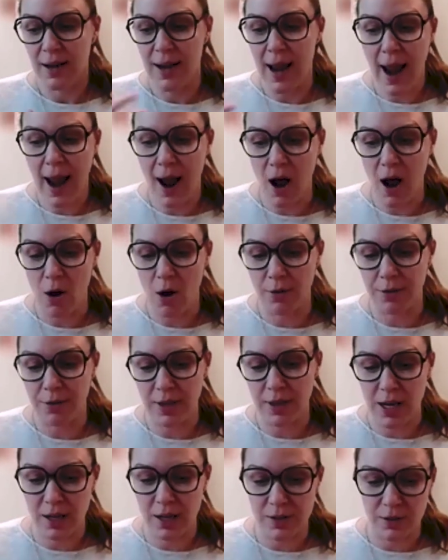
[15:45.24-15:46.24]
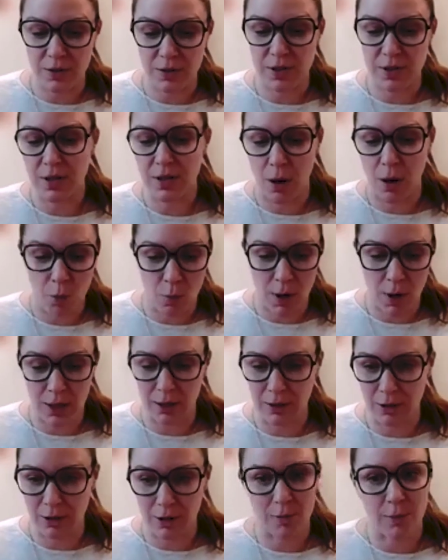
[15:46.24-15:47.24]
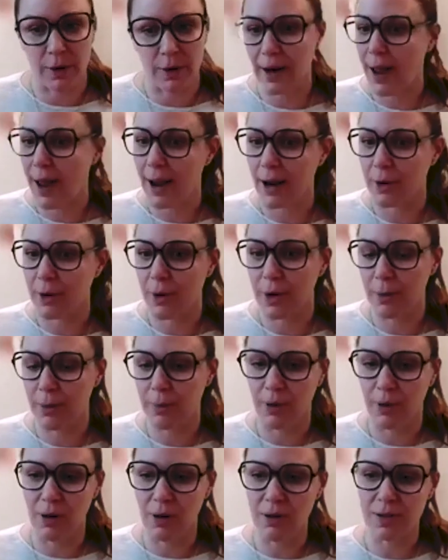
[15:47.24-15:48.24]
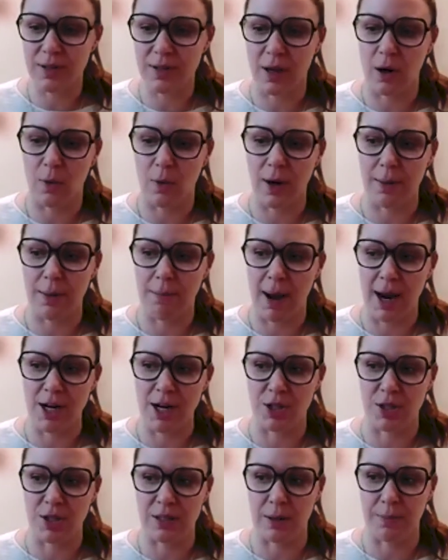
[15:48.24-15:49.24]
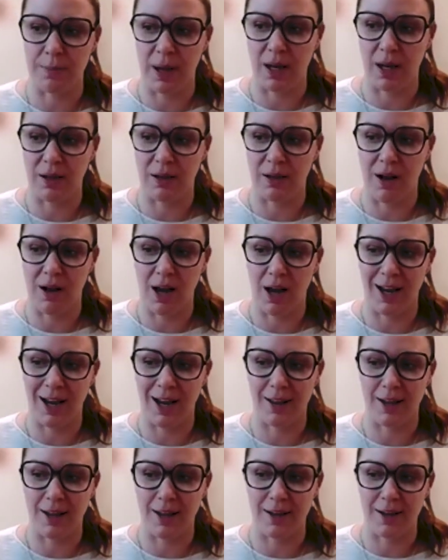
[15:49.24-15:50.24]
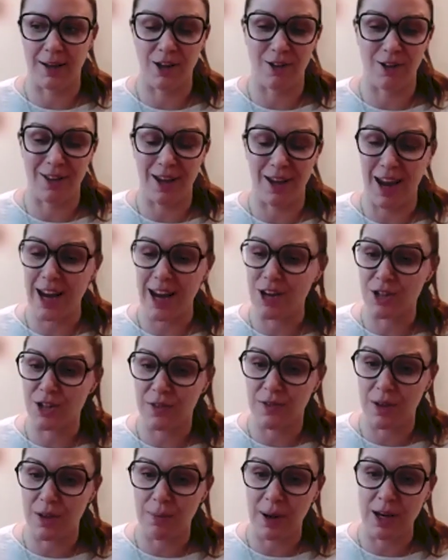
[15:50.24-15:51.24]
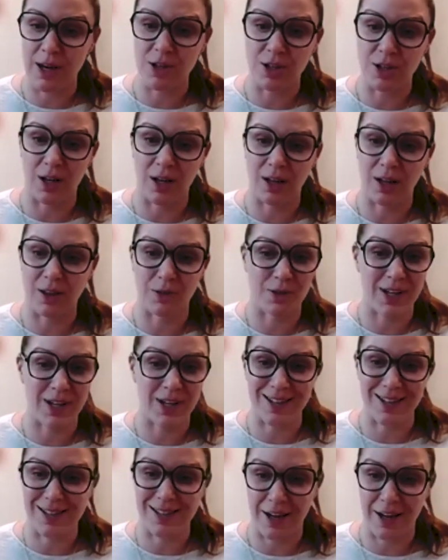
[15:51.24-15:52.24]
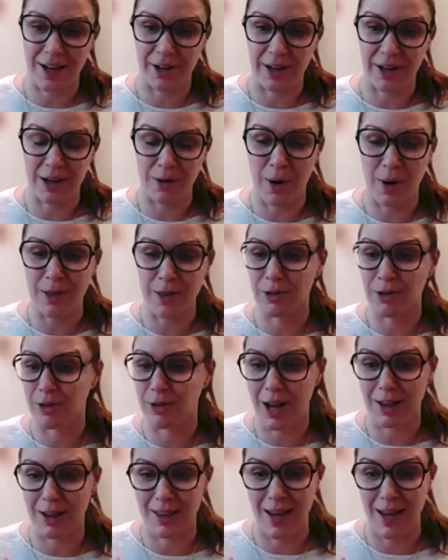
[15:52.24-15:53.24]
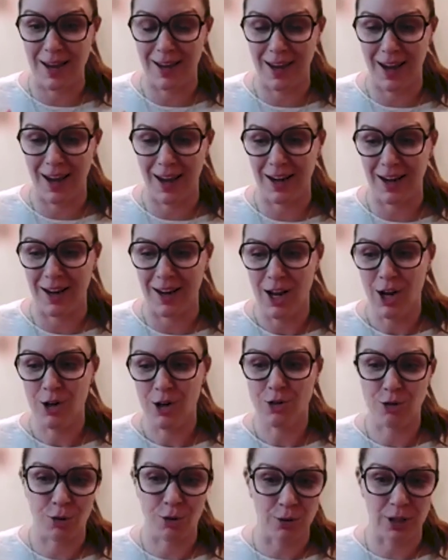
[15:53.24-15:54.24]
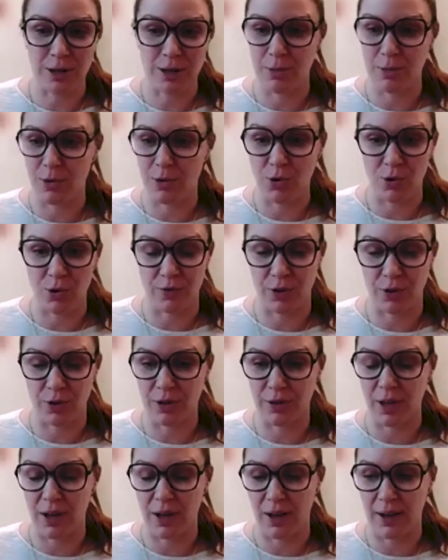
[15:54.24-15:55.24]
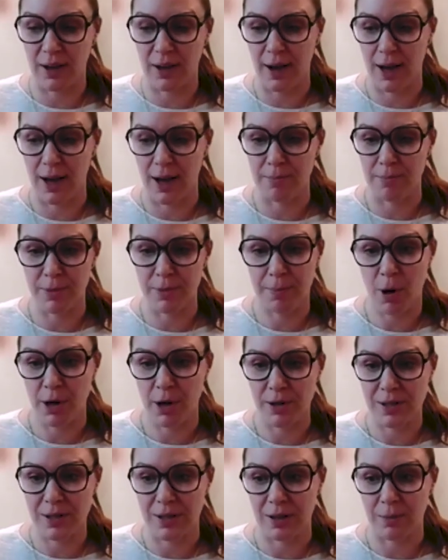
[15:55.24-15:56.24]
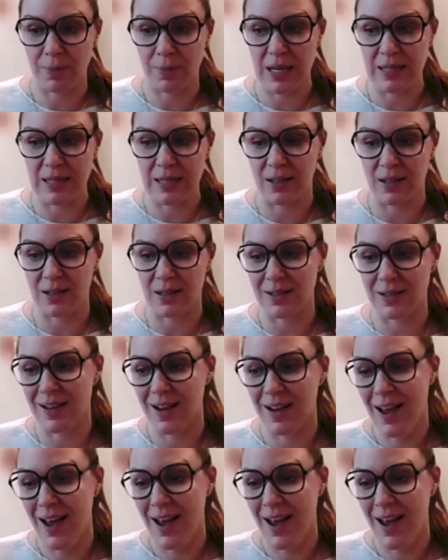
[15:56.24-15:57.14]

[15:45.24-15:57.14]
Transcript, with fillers: Now things are somewhat a little more equitable. So it might just depend on, you know, the age of the patient and their dexterity, whether or not they can truly maneuver the um, the parts and the pieces